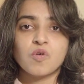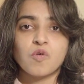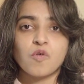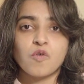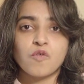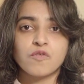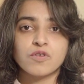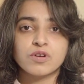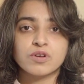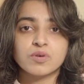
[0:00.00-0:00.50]

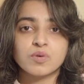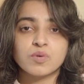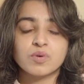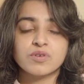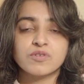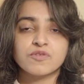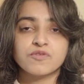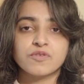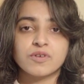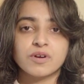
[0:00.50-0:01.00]

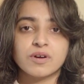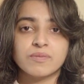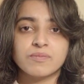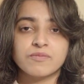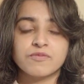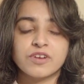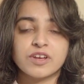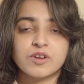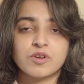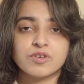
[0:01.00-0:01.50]
overwrote
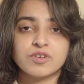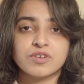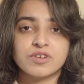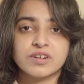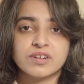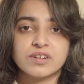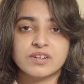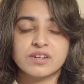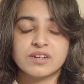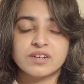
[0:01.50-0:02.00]
firmware on
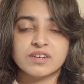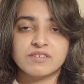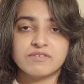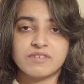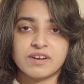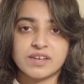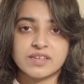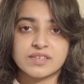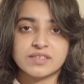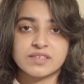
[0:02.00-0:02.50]
critical
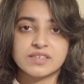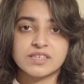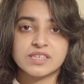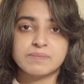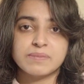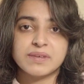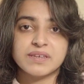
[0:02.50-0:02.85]
devices,